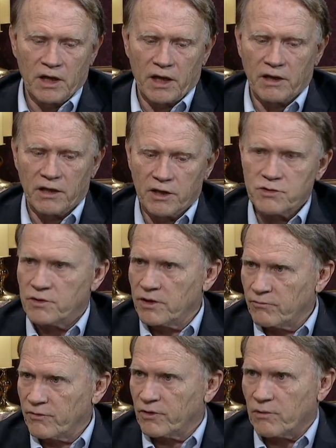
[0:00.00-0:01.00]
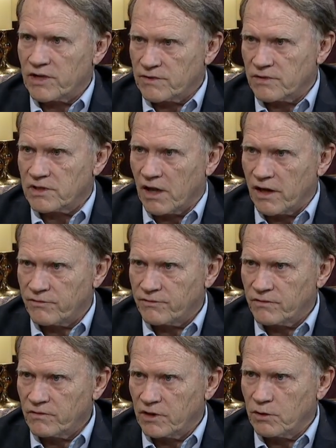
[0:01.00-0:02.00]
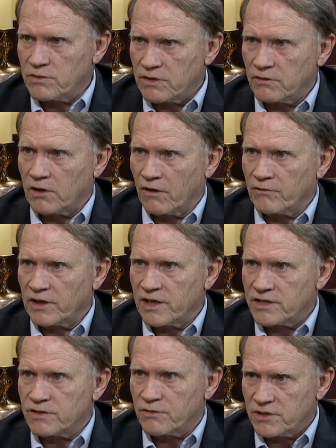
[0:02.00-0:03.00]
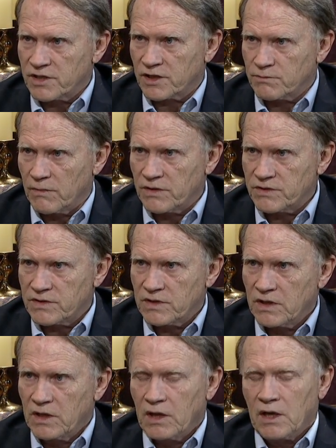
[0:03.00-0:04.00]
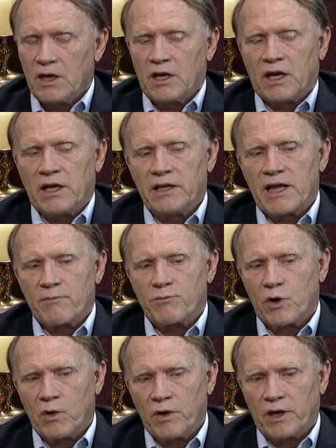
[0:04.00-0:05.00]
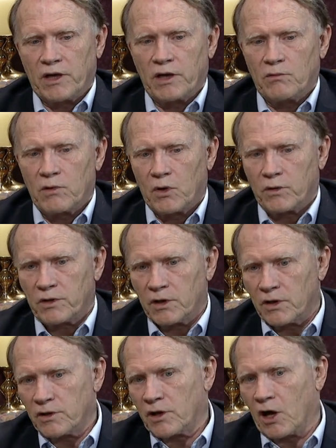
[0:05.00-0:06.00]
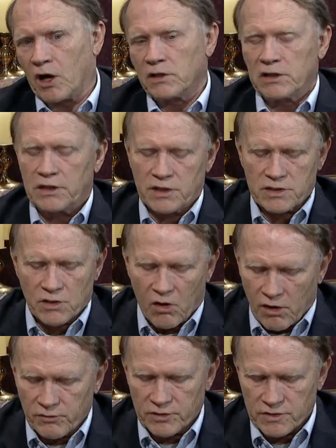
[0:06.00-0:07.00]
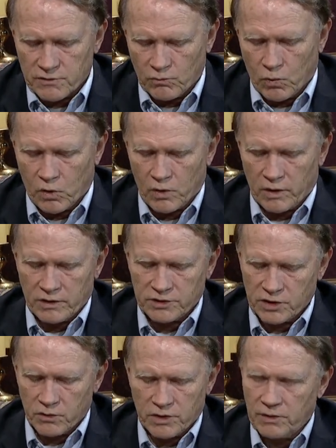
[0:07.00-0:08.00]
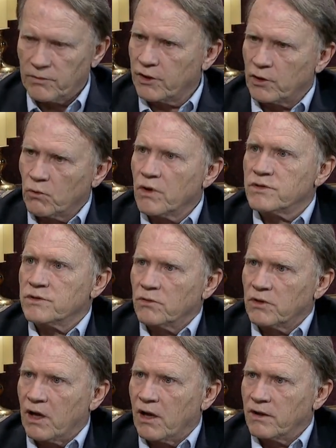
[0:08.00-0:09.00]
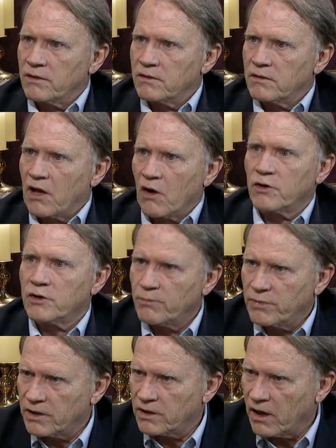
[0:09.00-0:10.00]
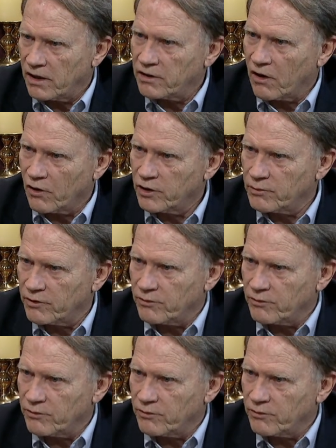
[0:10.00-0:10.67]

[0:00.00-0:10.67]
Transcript: and injured him for the rest of his life. He was in convalescence for 6 months. And in that period, he wrote, the ugliness, the awfulness of war showed him that there was no God. How could there be a God? You know, argument